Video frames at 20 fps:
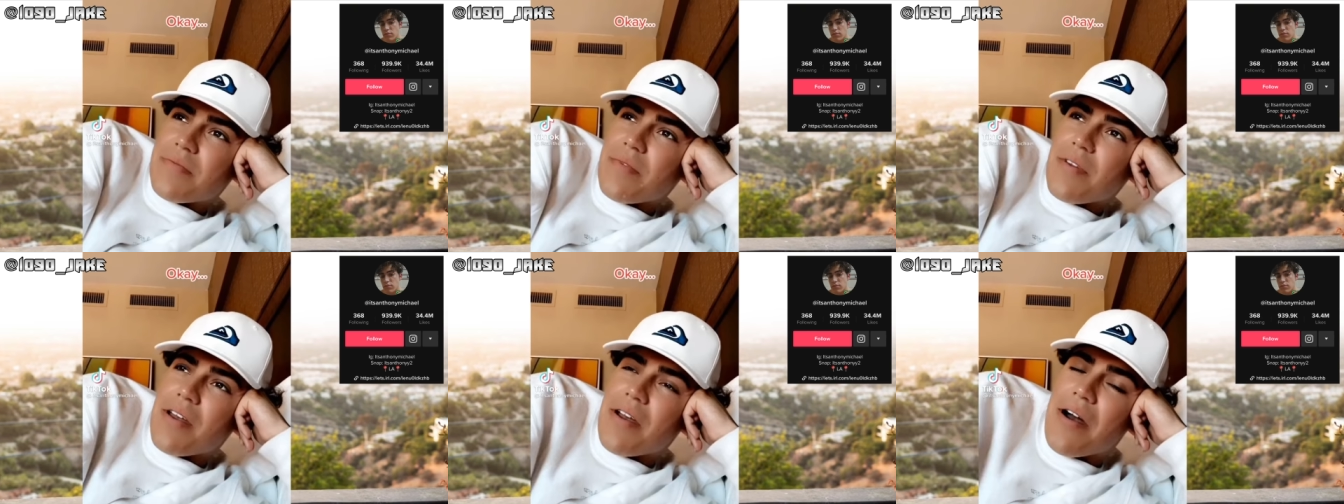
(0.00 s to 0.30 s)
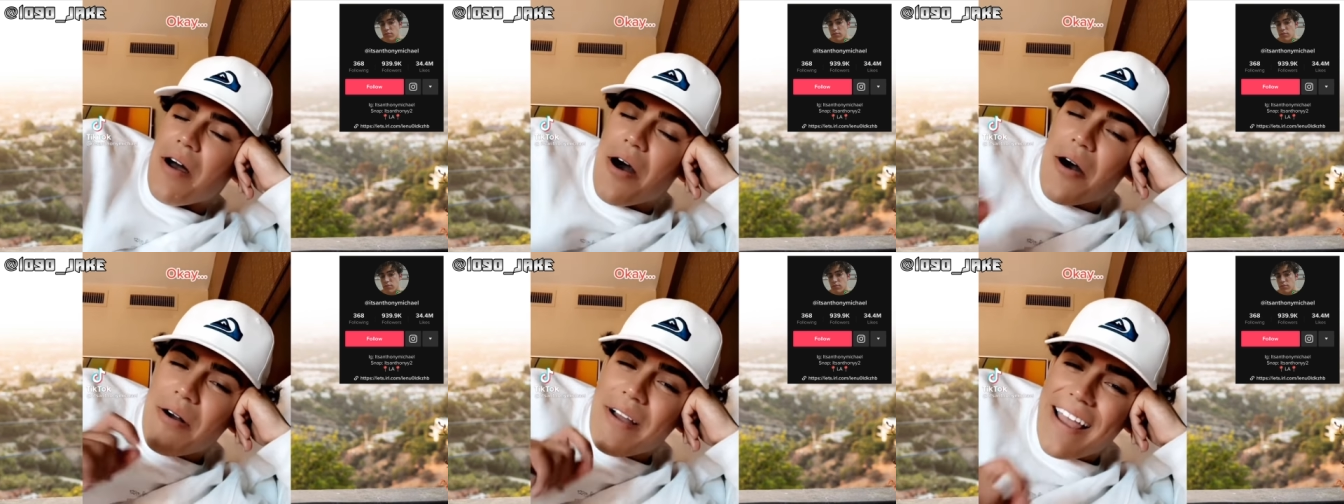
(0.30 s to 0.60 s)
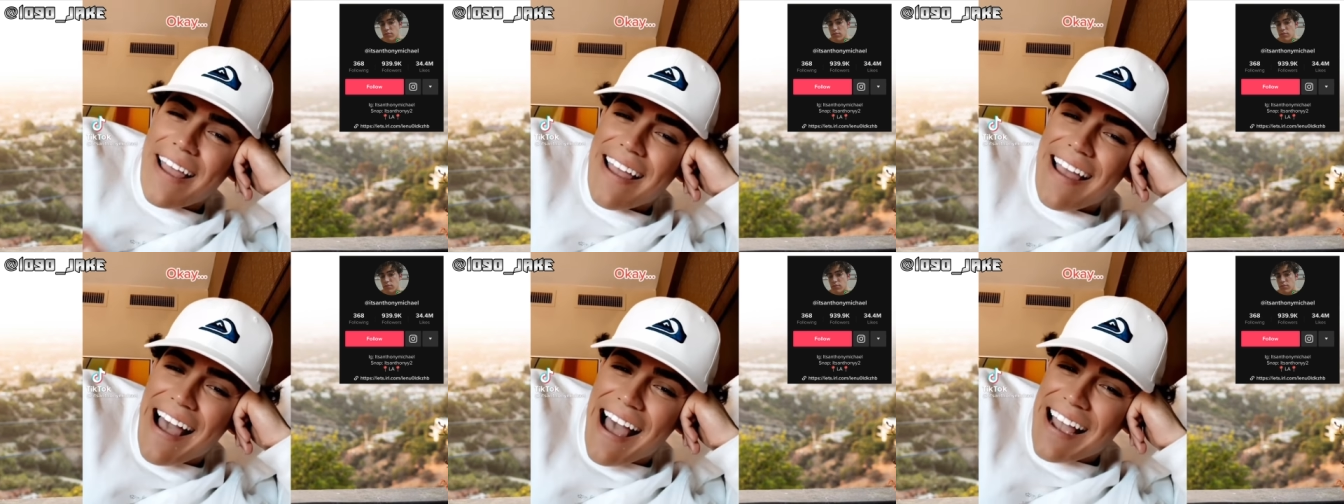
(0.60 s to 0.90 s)
a
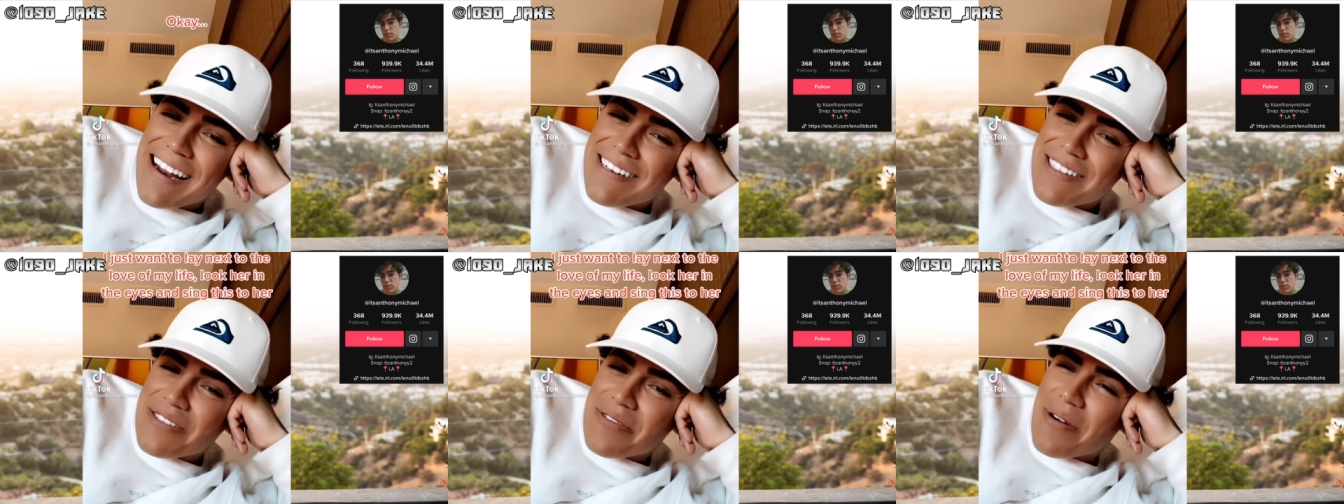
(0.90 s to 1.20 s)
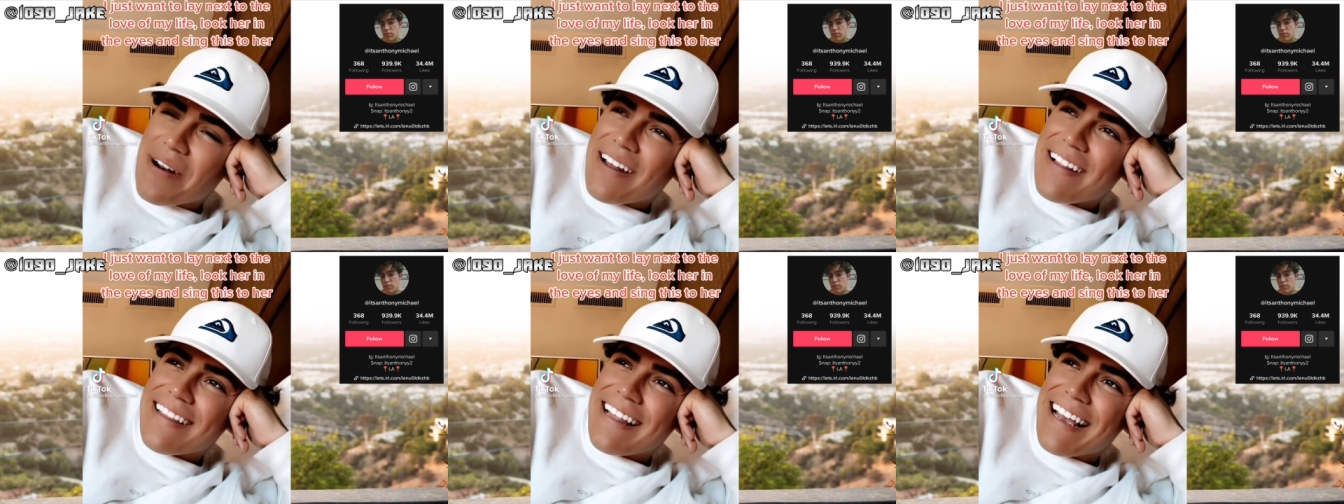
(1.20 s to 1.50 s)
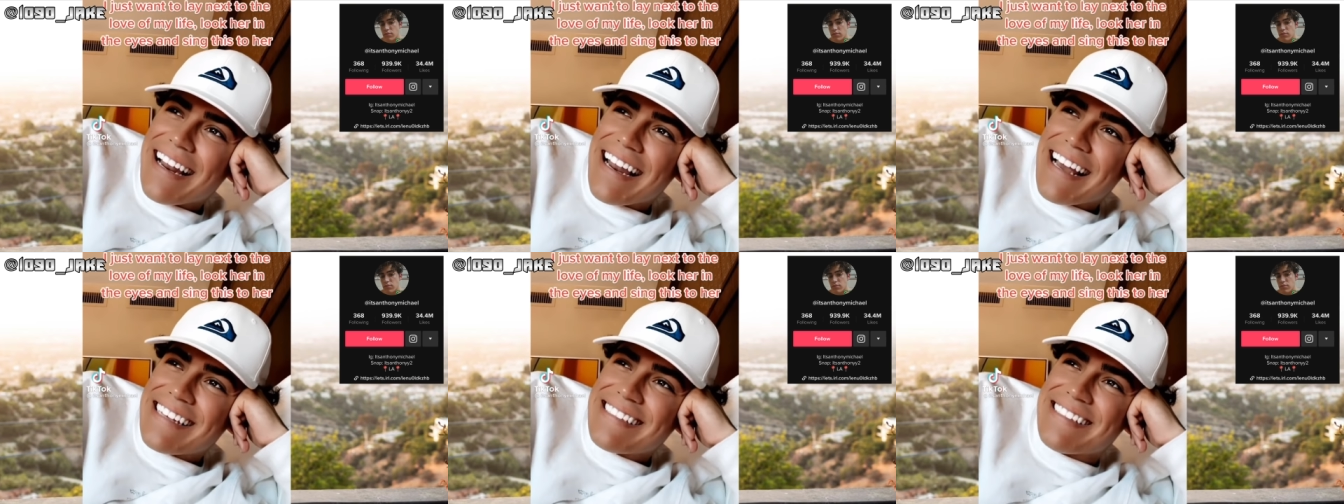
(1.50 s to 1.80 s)
TikTok star who'd
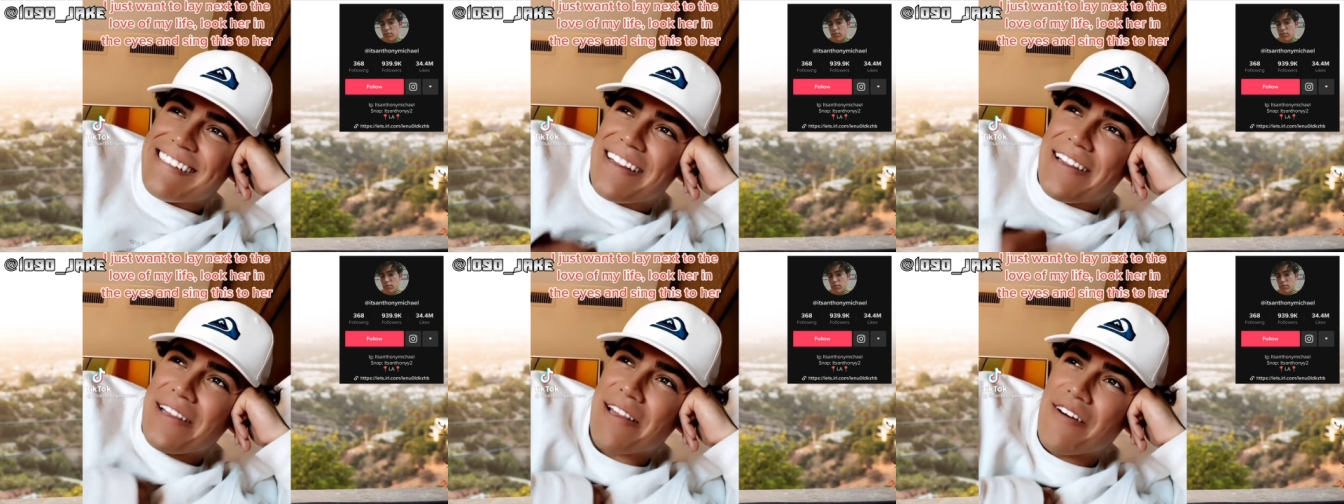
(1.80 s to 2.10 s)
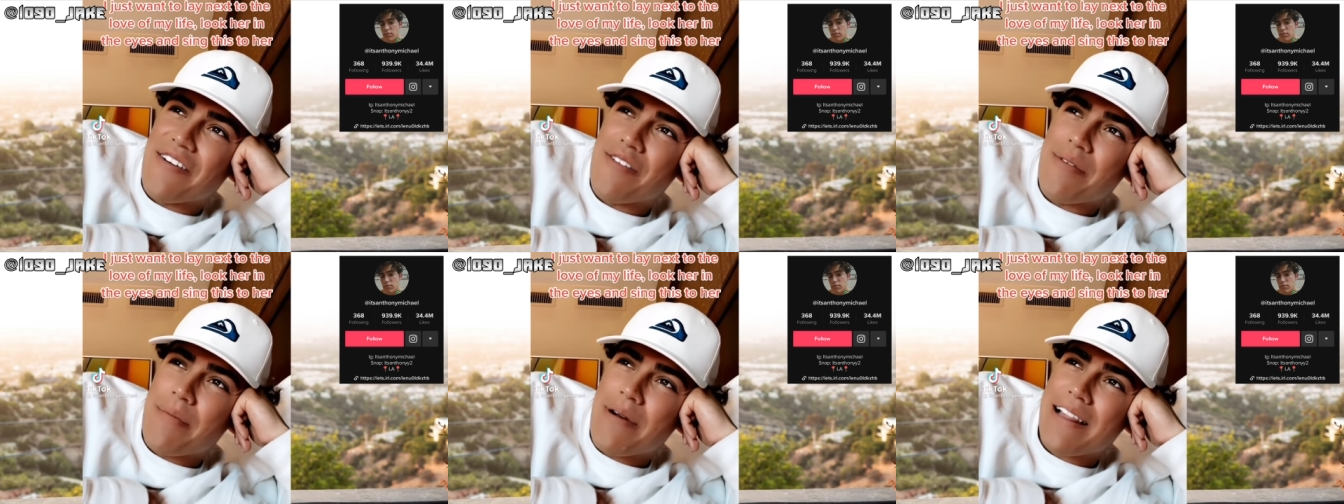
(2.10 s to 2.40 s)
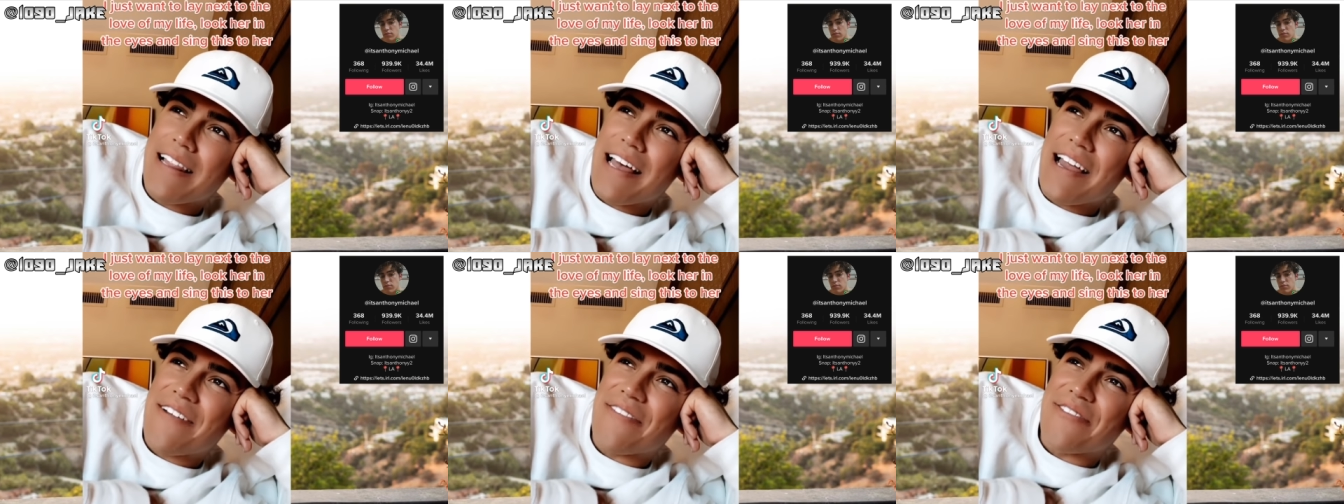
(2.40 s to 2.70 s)
amassed over
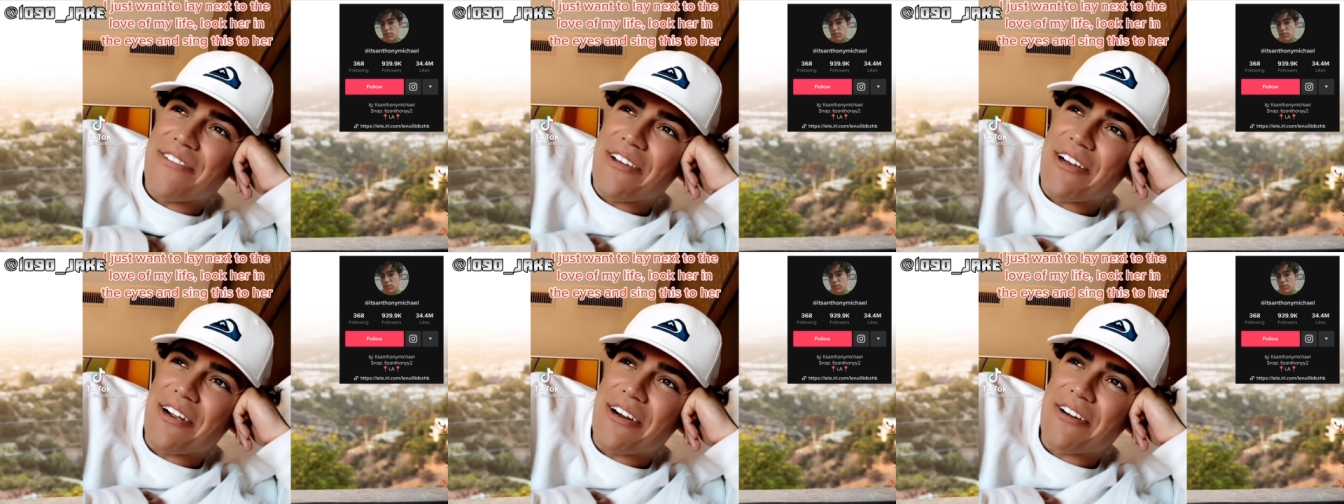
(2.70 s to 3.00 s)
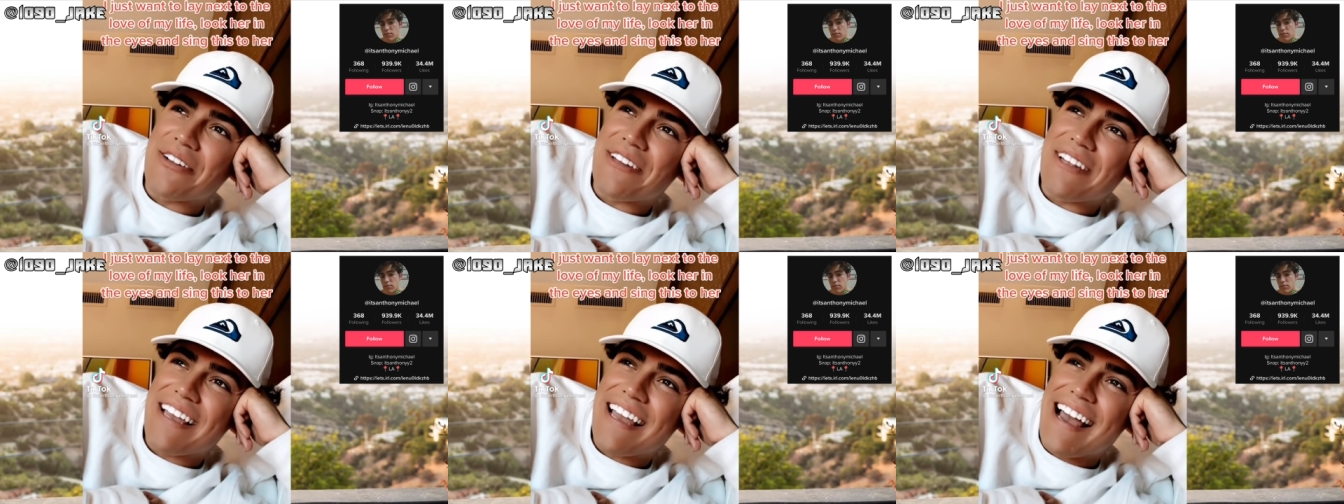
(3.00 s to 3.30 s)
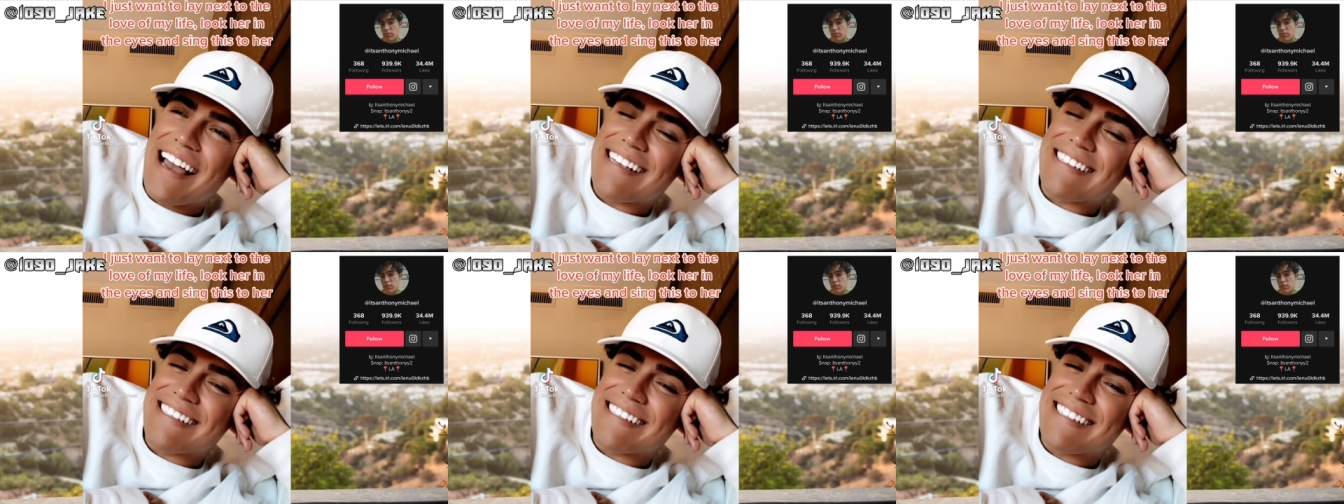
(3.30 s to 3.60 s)
900,000
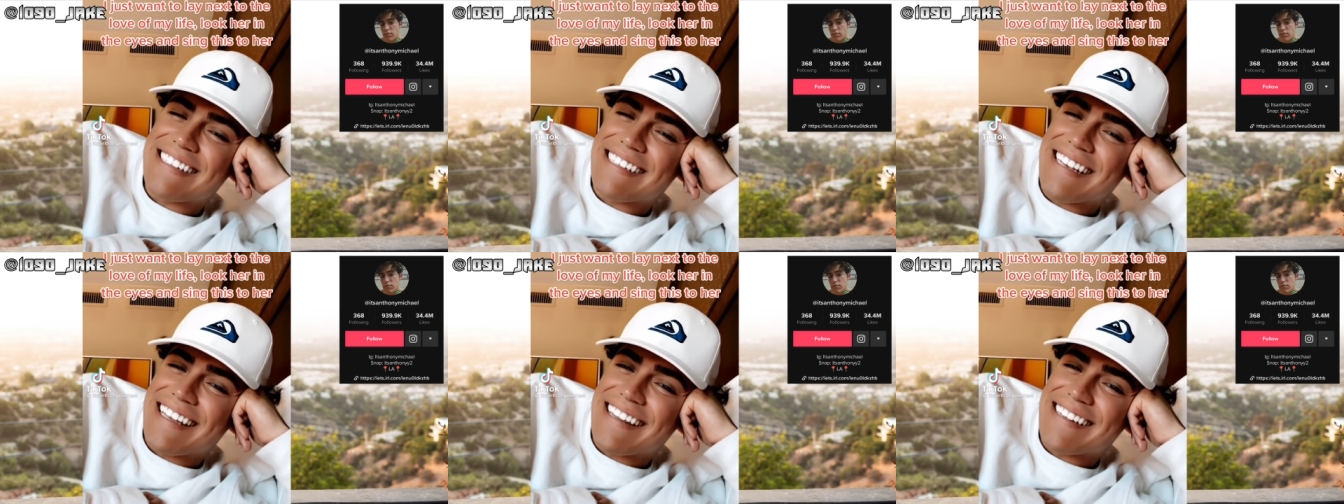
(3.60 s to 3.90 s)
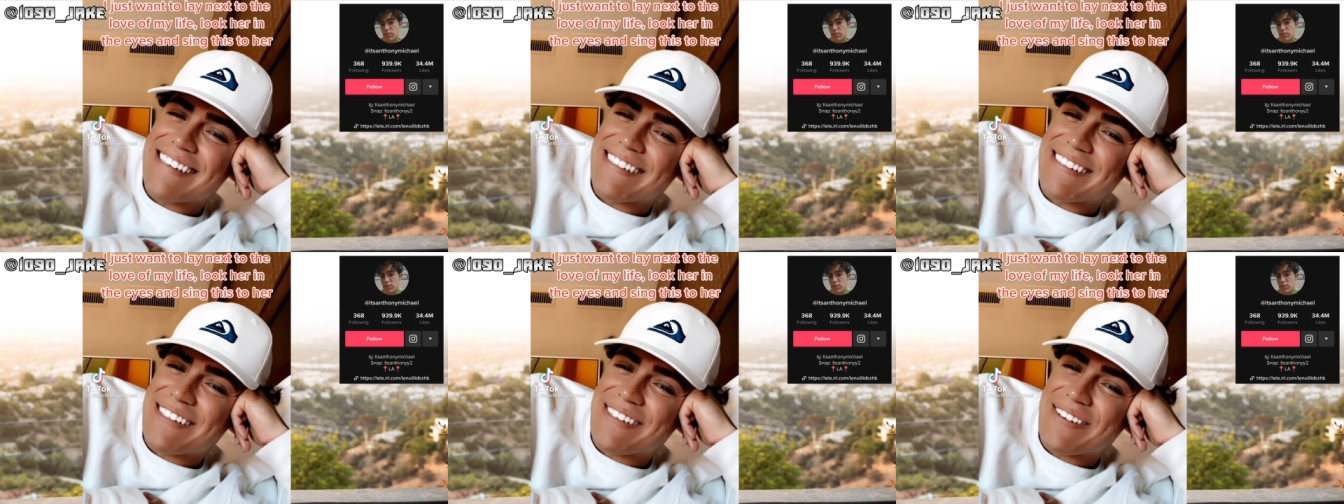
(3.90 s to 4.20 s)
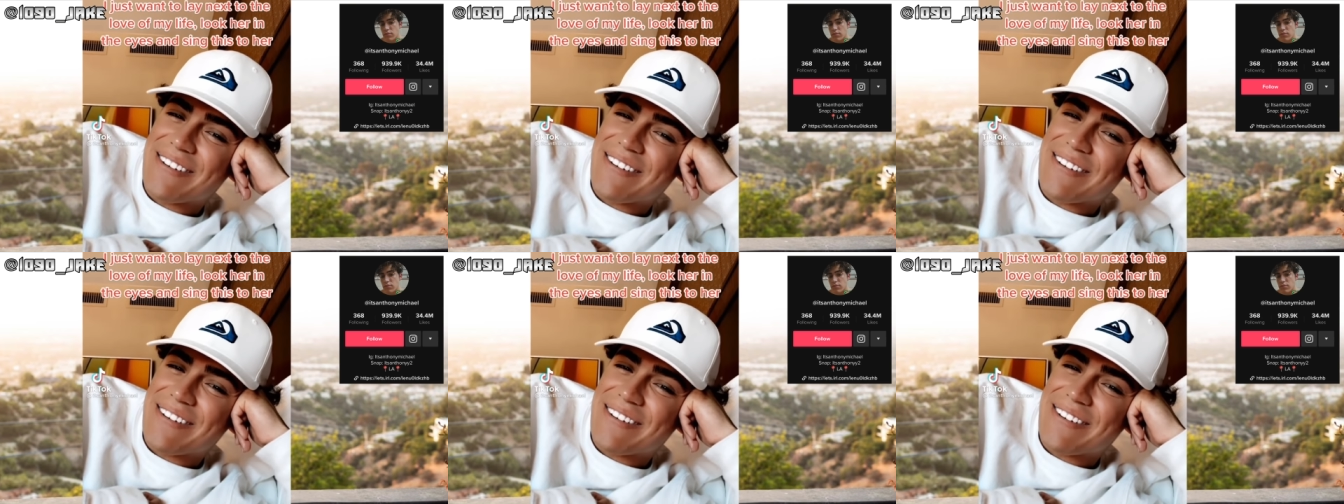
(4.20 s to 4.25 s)
followers